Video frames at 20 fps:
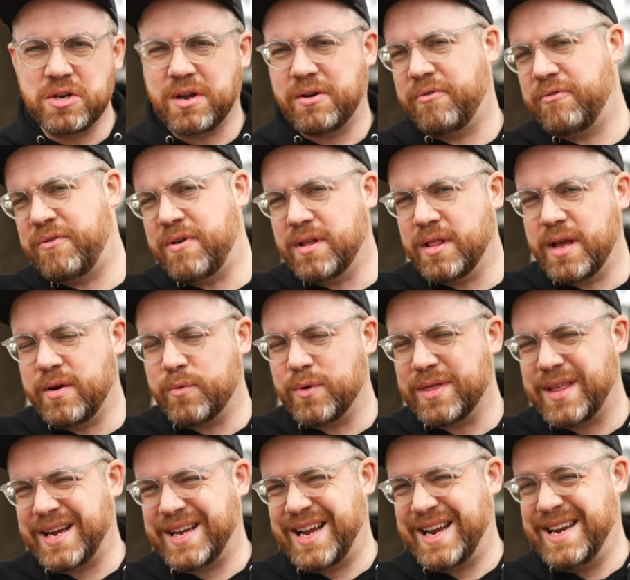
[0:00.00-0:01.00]
can feel it
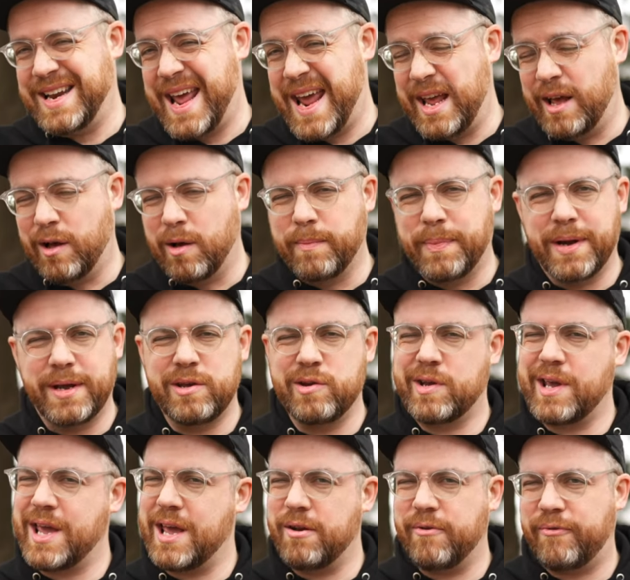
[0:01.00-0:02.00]
with, like, a nail, but you
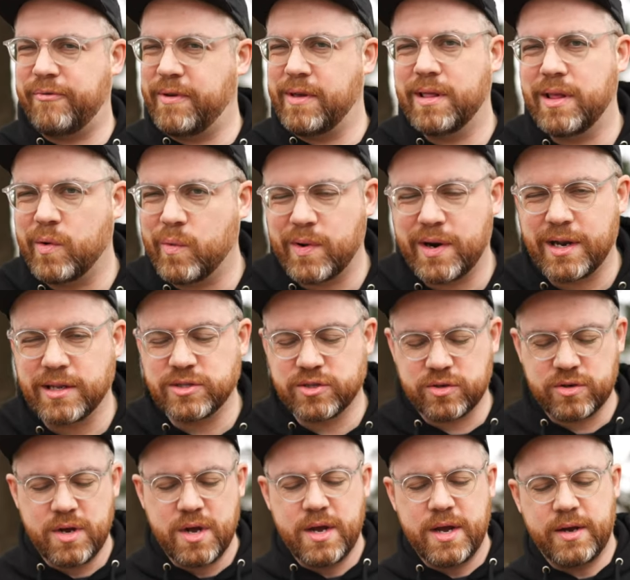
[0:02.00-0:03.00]
can't feel it when
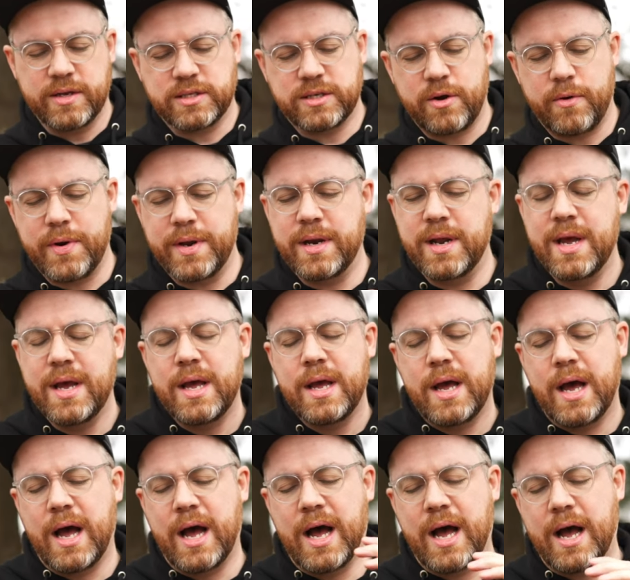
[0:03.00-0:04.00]
it's going
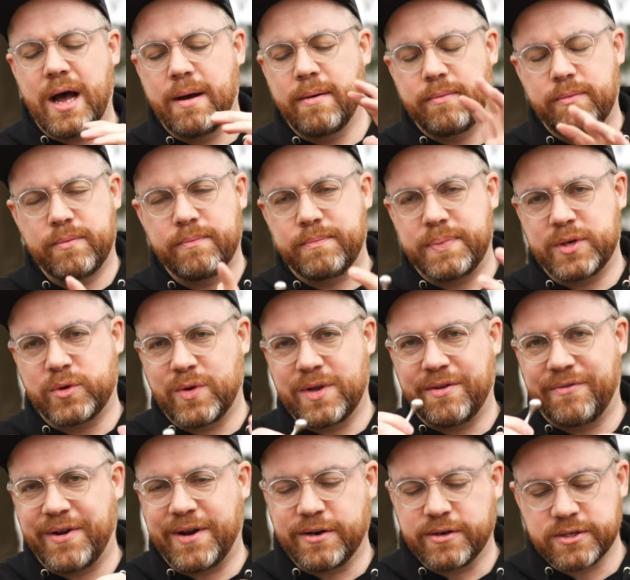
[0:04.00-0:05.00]
between
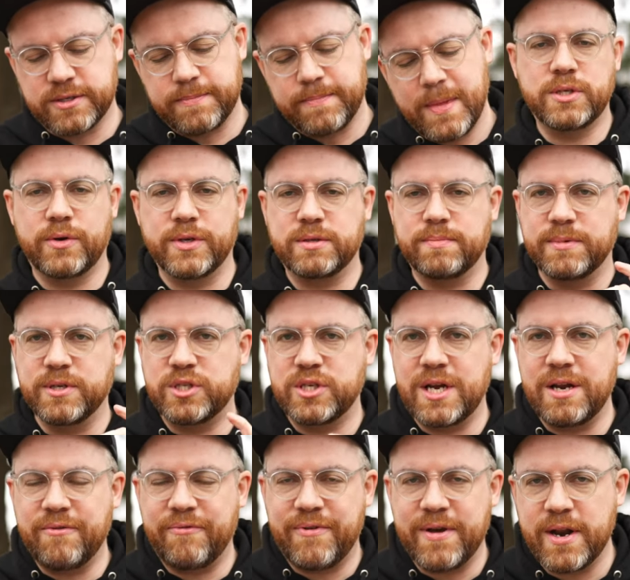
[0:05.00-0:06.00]
the fingers. So it's
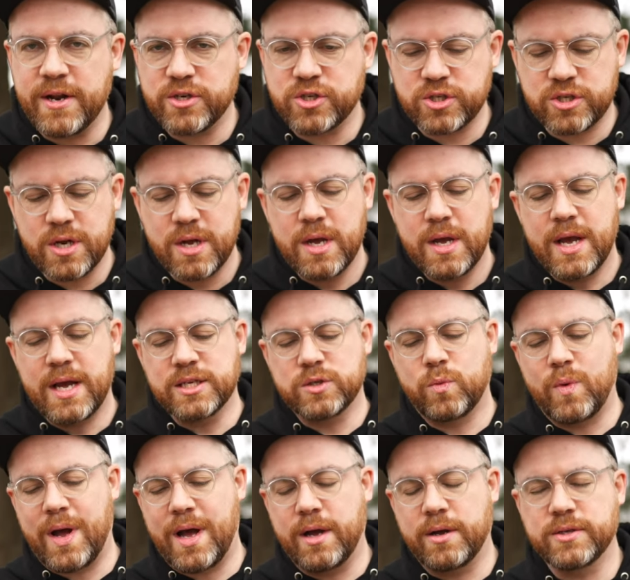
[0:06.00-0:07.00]
machine finished as
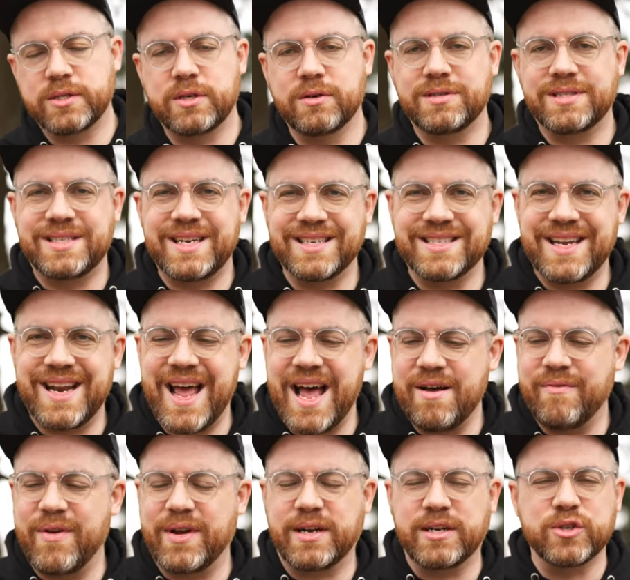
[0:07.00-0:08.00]
well, so it doesn't
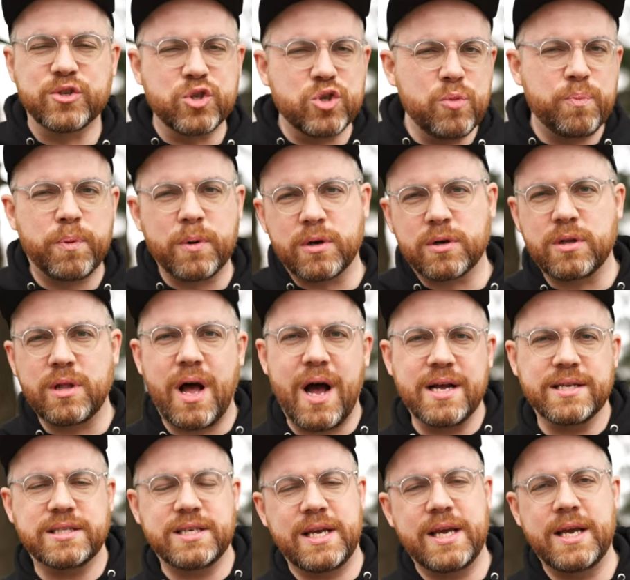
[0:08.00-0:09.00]
have like a super
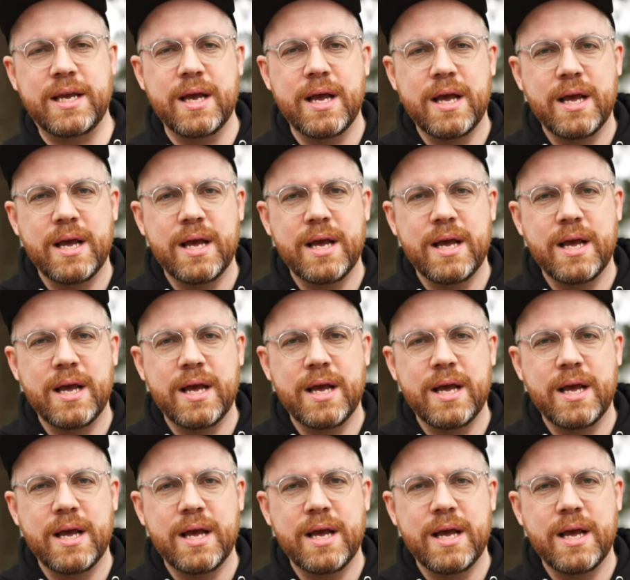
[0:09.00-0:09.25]
glossy